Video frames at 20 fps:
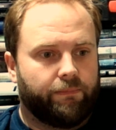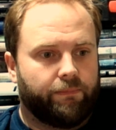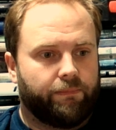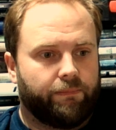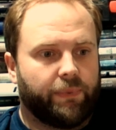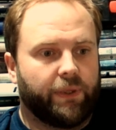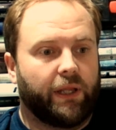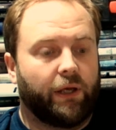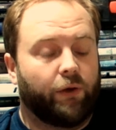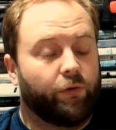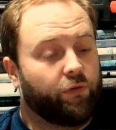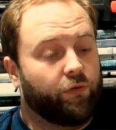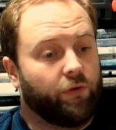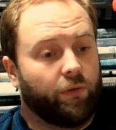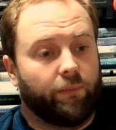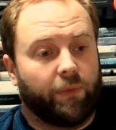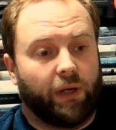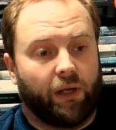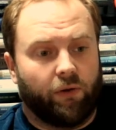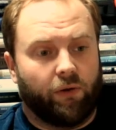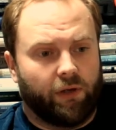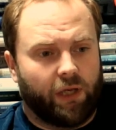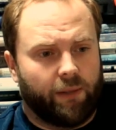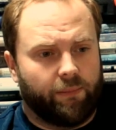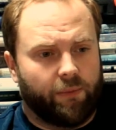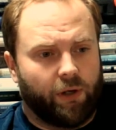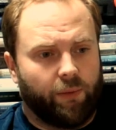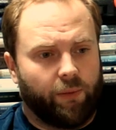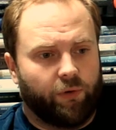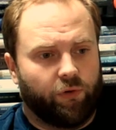but they also might not come
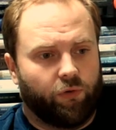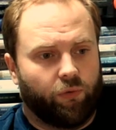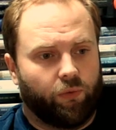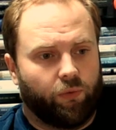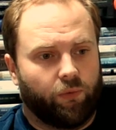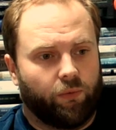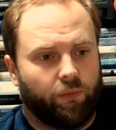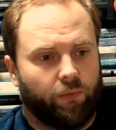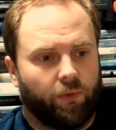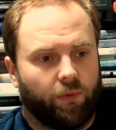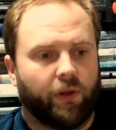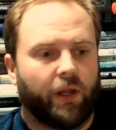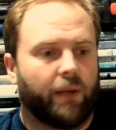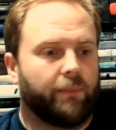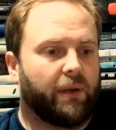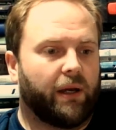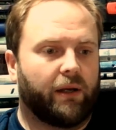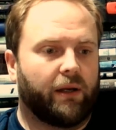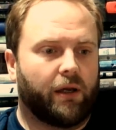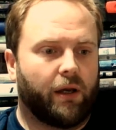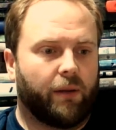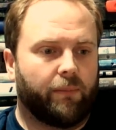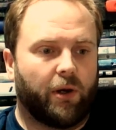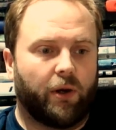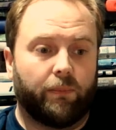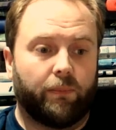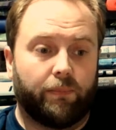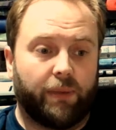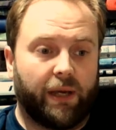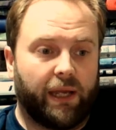home at all, or they might come
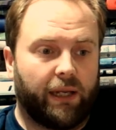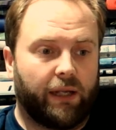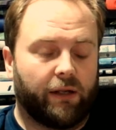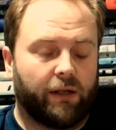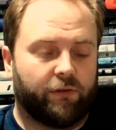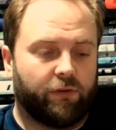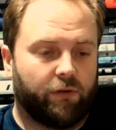home penniless